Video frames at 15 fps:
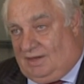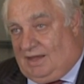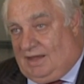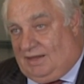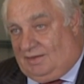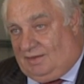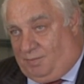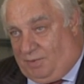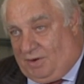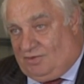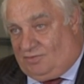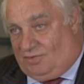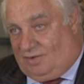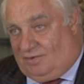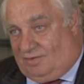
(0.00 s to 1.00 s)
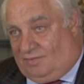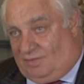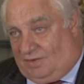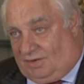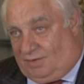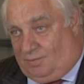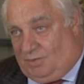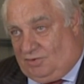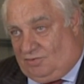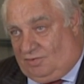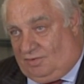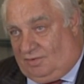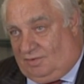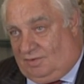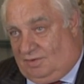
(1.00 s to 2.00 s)
and the President of the
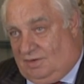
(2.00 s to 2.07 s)
Commission,